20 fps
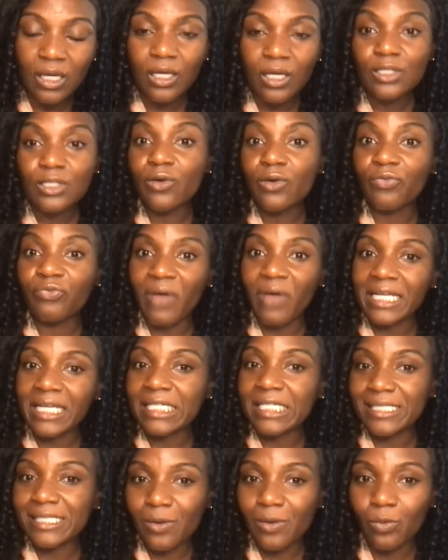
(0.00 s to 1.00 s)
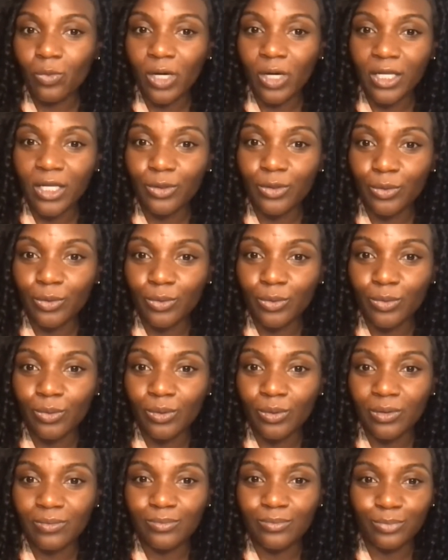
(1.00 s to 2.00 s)
So finding someone who
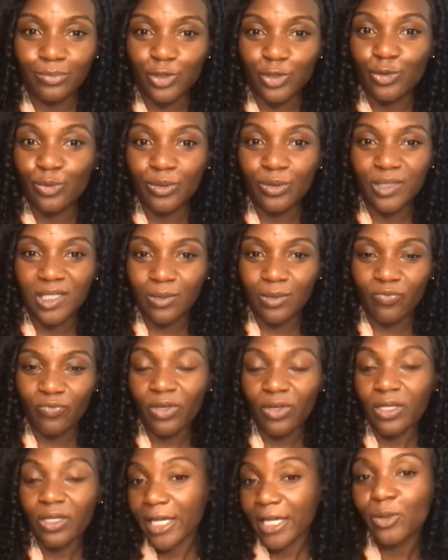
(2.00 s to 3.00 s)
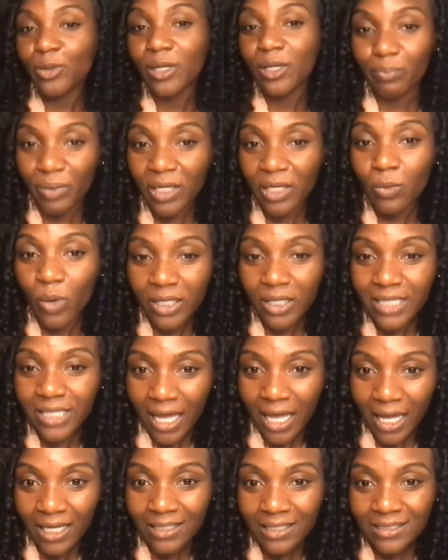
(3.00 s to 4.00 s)
you feel like you could be one
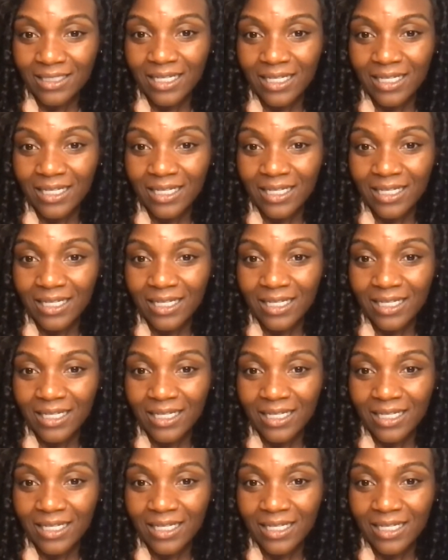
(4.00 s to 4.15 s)
day